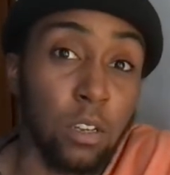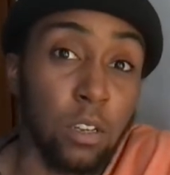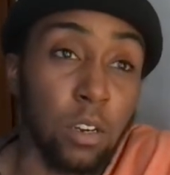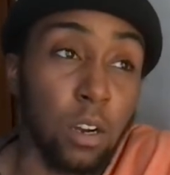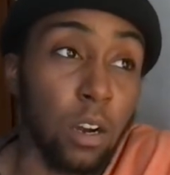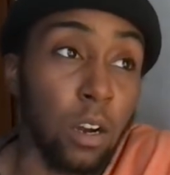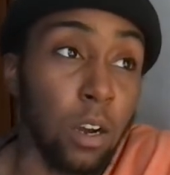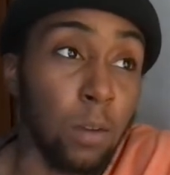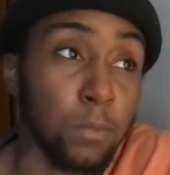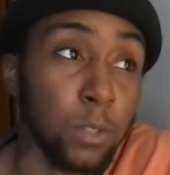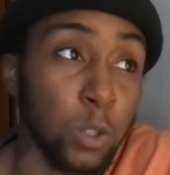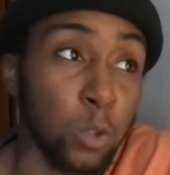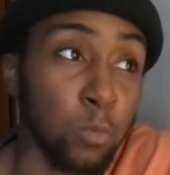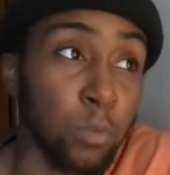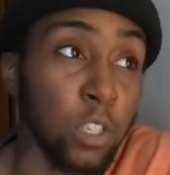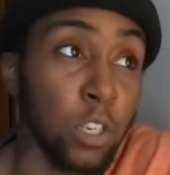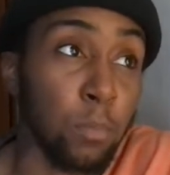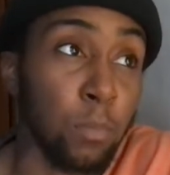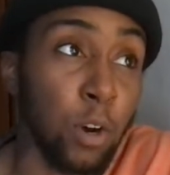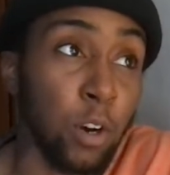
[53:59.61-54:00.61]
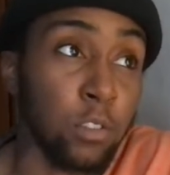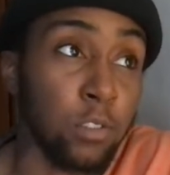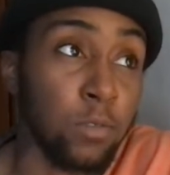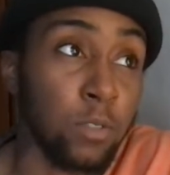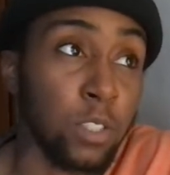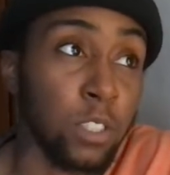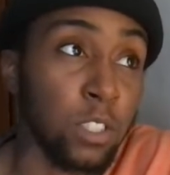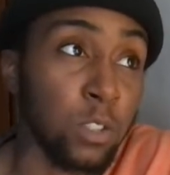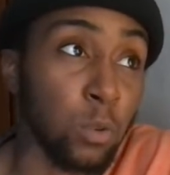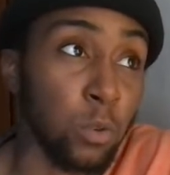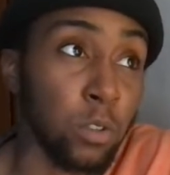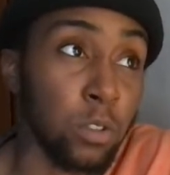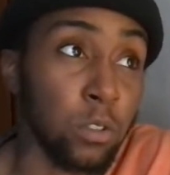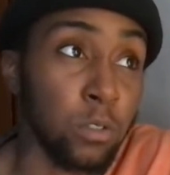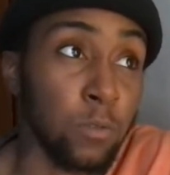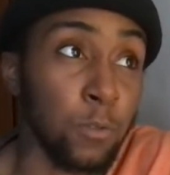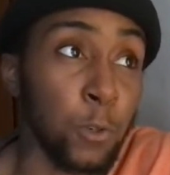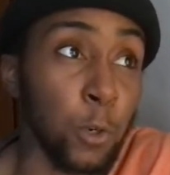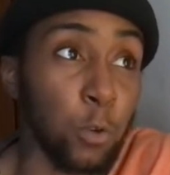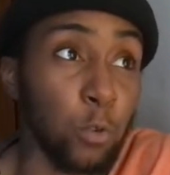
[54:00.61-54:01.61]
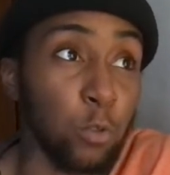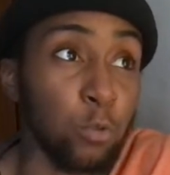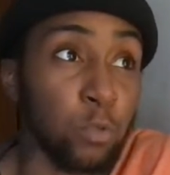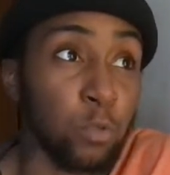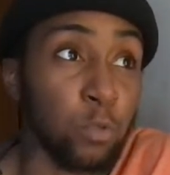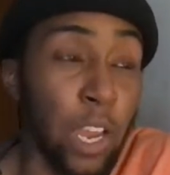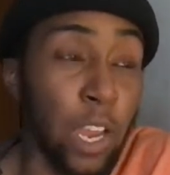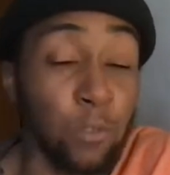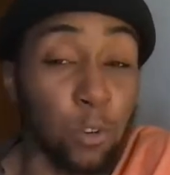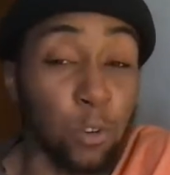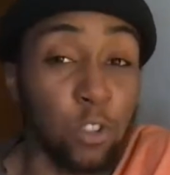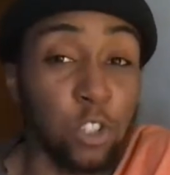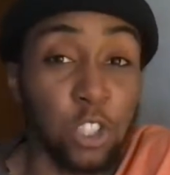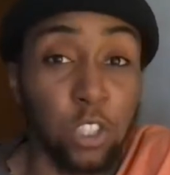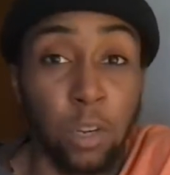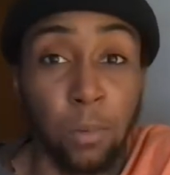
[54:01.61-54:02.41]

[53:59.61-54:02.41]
um, so being a part of this sort of neurodivergent